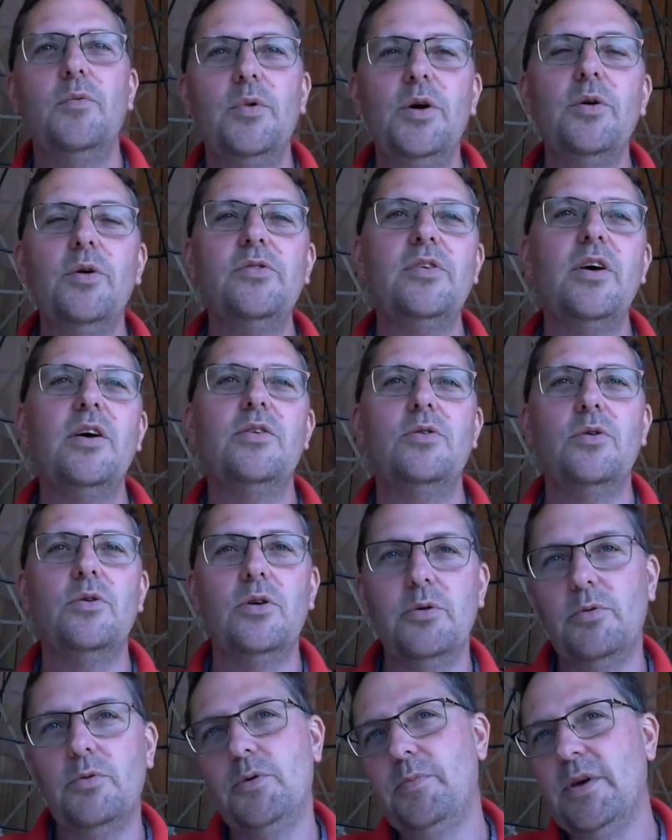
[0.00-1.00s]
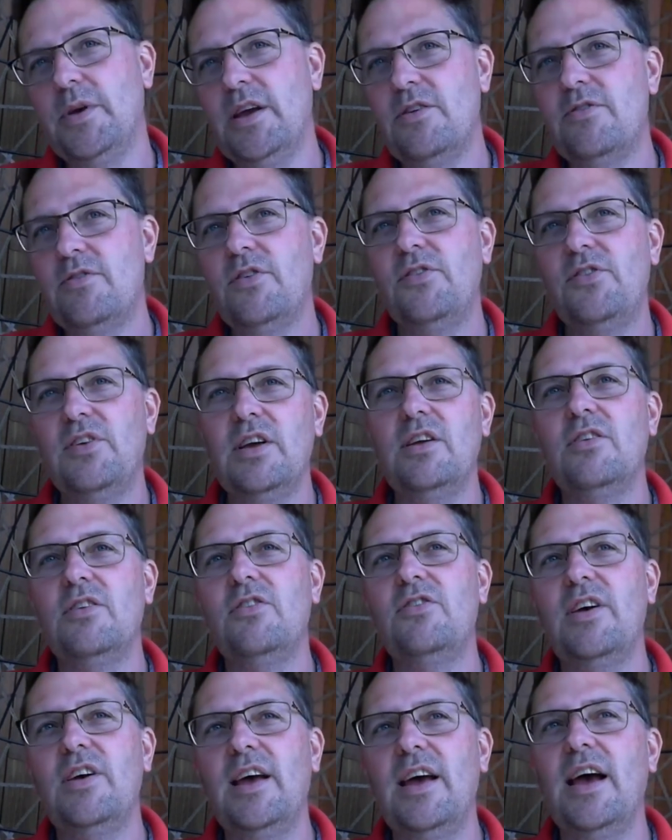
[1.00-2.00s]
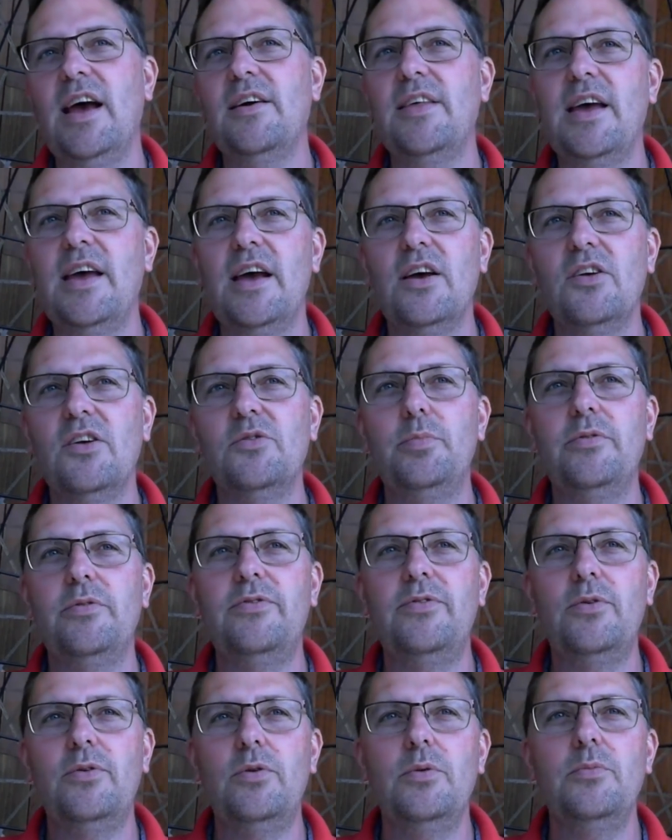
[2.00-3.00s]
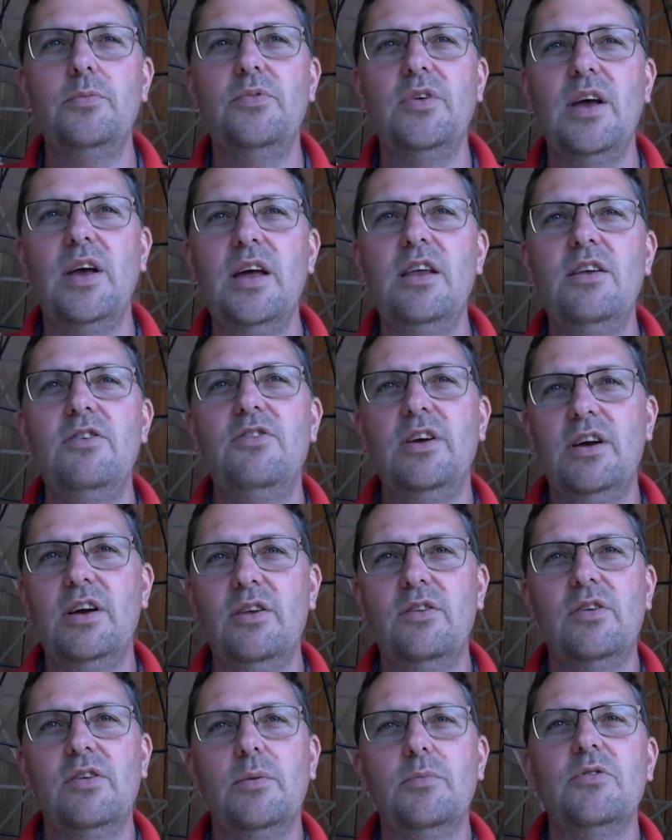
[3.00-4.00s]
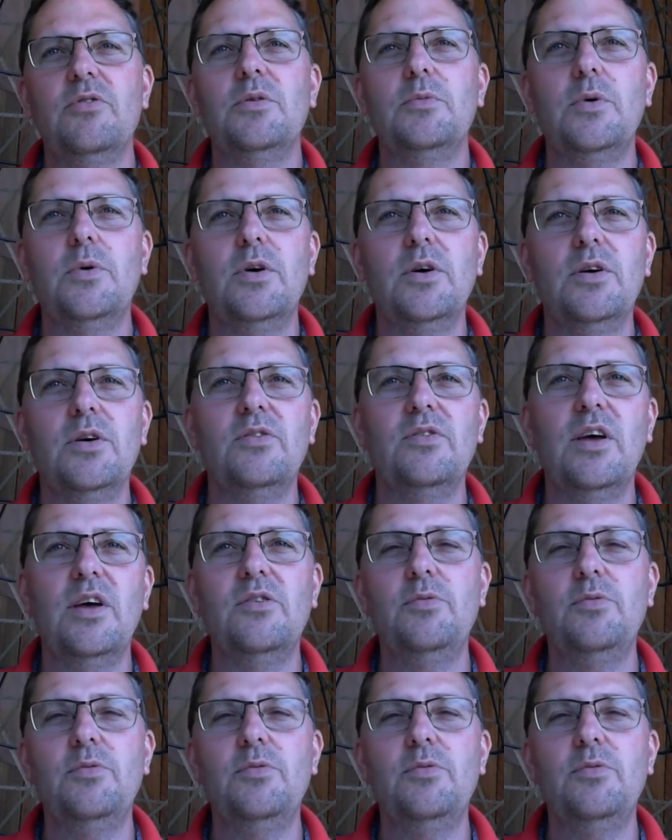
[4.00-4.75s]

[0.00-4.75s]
We also thought it would be interesting to share how the house performs energy consumption wise,